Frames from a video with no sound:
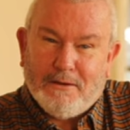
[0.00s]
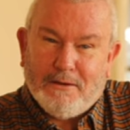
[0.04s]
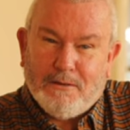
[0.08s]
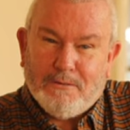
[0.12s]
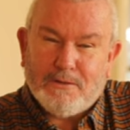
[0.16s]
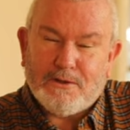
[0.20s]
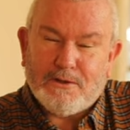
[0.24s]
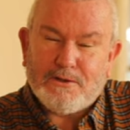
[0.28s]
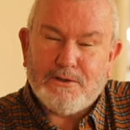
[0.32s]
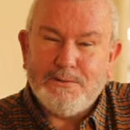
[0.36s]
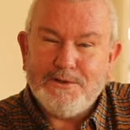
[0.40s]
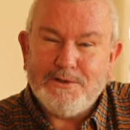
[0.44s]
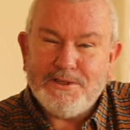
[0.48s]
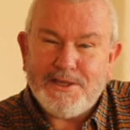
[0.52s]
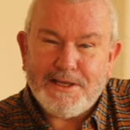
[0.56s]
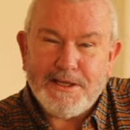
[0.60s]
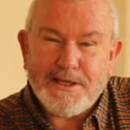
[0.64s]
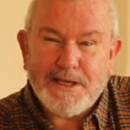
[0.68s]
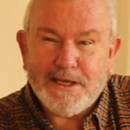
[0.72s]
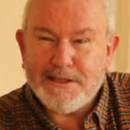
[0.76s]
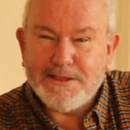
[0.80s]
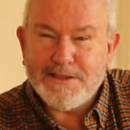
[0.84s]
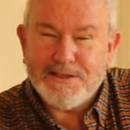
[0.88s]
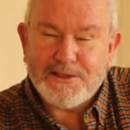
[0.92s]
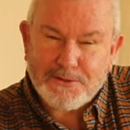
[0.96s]
We're coming to the
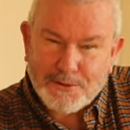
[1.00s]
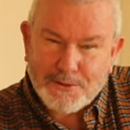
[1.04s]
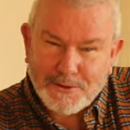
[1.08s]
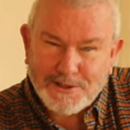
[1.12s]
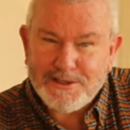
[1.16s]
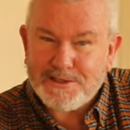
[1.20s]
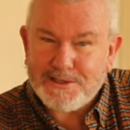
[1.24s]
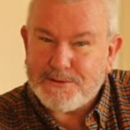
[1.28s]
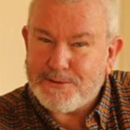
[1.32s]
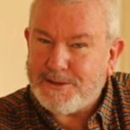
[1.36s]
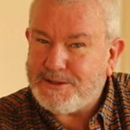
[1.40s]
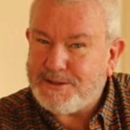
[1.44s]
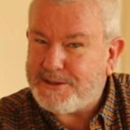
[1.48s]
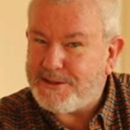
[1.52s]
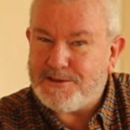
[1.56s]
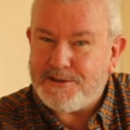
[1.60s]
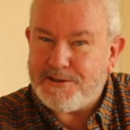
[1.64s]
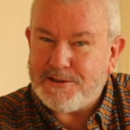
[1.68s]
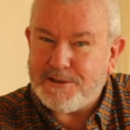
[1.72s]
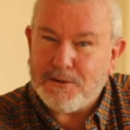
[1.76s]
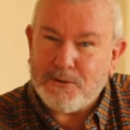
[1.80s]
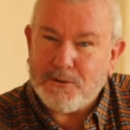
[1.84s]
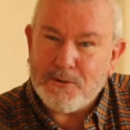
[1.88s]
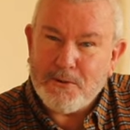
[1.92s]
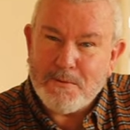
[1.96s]
end of
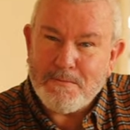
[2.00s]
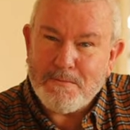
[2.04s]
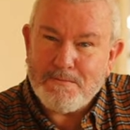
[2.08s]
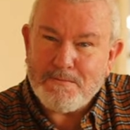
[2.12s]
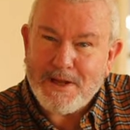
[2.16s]
2022,